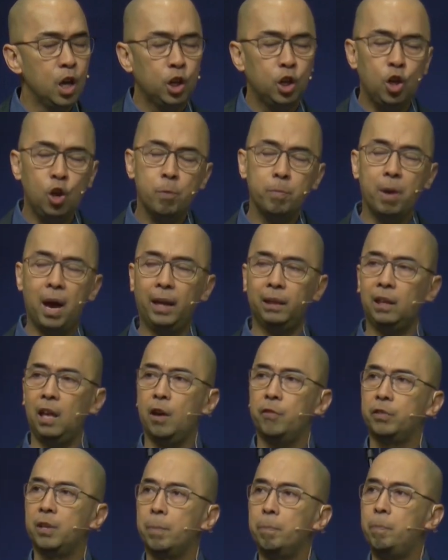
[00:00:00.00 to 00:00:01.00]
You might
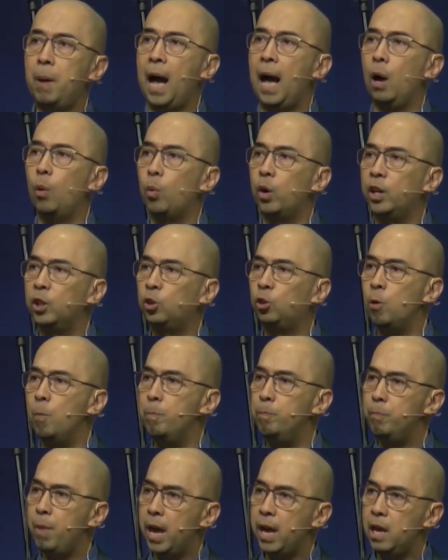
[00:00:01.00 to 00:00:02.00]
have the power to
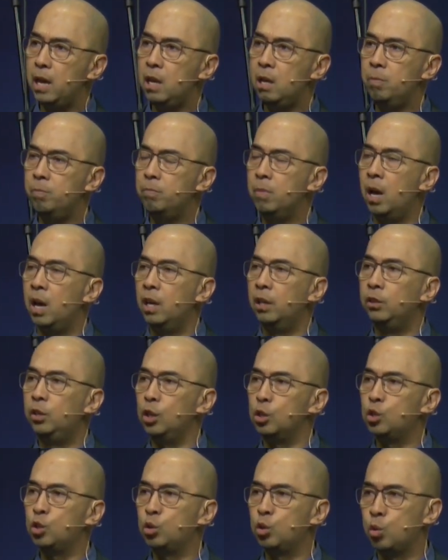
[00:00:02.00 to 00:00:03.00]
maim,
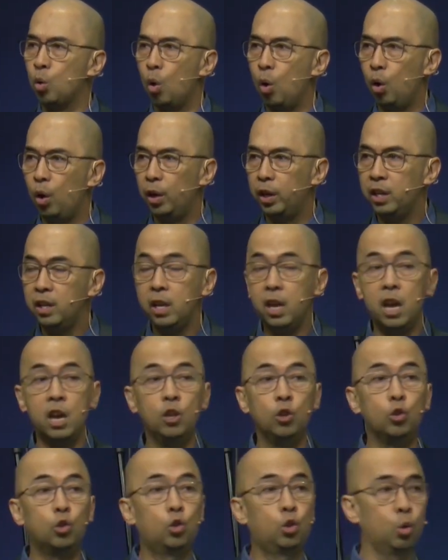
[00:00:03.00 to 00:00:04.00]
destroy,
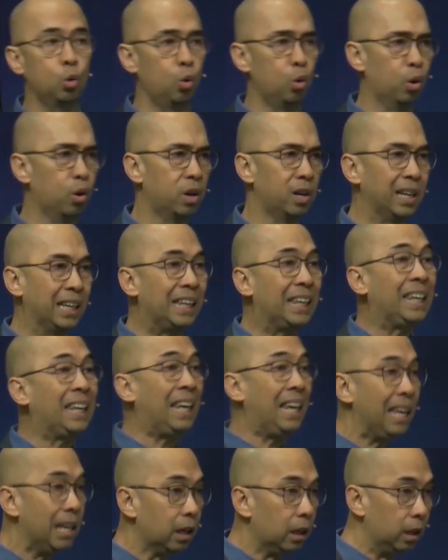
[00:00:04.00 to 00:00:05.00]
injure,
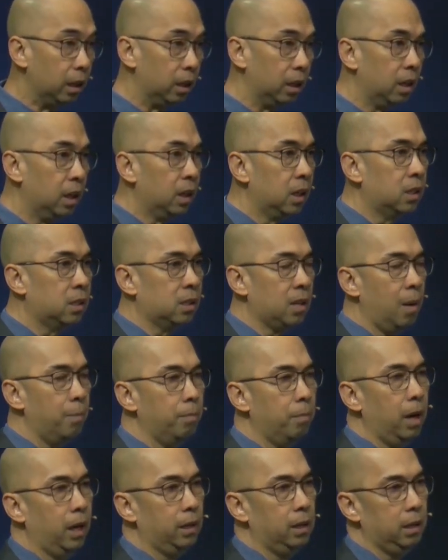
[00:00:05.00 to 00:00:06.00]
kill
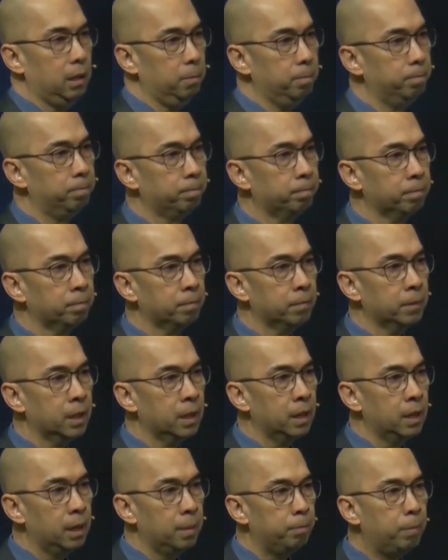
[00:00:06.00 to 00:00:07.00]
somebody.
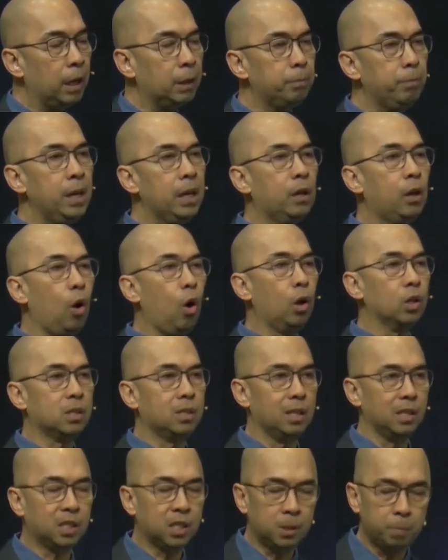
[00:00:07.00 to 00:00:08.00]
But
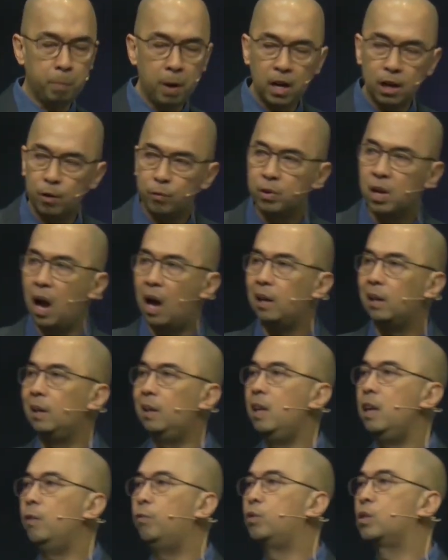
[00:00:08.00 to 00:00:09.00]
because the Spirit of God
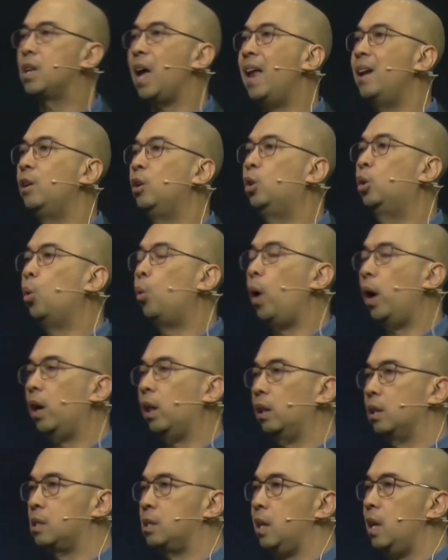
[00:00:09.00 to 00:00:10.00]
lives and
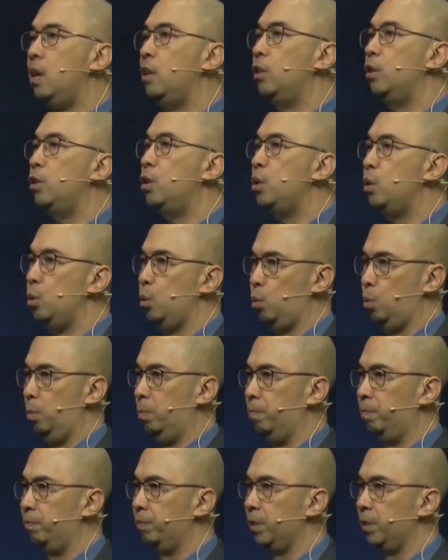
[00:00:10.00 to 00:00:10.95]
dwells in you,